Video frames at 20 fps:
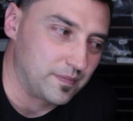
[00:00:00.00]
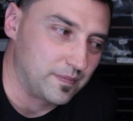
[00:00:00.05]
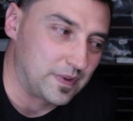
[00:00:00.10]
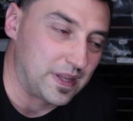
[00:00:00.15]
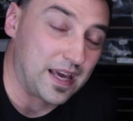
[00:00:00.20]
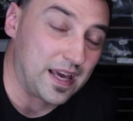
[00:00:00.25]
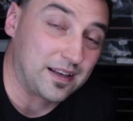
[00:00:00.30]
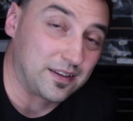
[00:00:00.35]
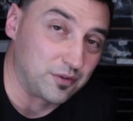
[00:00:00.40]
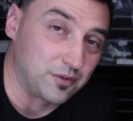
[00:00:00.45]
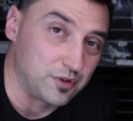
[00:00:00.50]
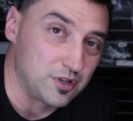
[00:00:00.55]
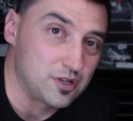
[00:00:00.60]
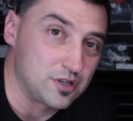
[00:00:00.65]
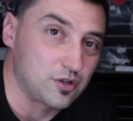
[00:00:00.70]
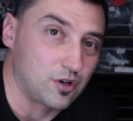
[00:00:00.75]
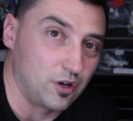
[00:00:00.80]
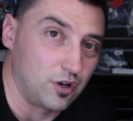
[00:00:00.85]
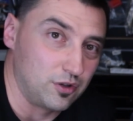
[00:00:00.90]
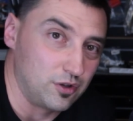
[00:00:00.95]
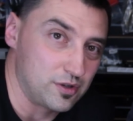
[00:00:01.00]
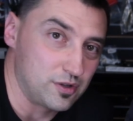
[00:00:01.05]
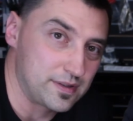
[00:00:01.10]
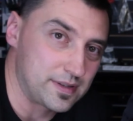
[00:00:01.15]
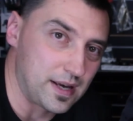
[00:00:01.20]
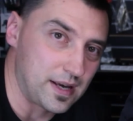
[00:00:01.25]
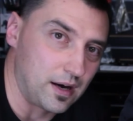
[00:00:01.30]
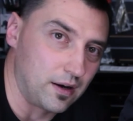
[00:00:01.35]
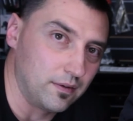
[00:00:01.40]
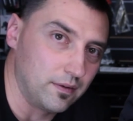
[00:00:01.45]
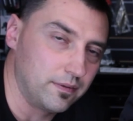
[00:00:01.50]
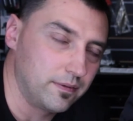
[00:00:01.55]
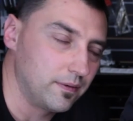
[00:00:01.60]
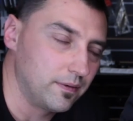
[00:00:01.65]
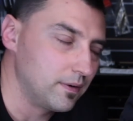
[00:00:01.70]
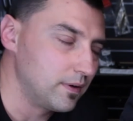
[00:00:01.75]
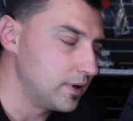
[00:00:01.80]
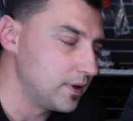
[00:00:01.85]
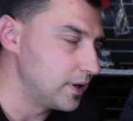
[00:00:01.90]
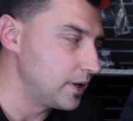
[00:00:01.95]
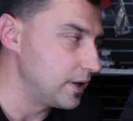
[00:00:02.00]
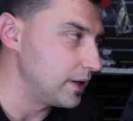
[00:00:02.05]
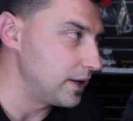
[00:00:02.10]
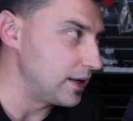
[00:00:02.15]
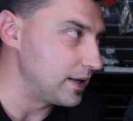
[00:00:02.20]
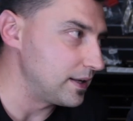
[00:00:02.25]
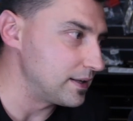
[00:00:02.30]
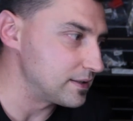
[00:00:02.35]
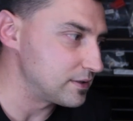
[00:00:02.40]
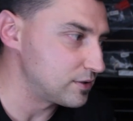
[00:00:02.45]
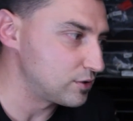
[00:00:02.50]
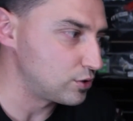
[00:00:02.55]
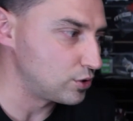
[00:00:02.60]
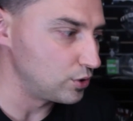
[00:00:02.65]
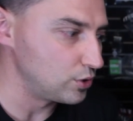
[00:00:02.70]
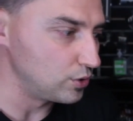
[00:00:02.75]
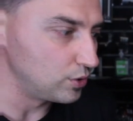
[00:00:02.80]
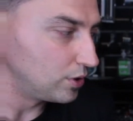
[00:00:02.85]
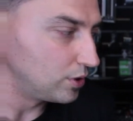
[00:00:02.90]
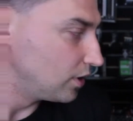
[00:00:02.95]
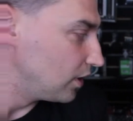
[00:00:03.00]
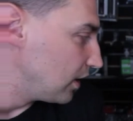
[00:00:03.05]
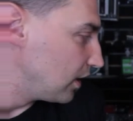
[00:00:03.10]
take the risk on yourself, is to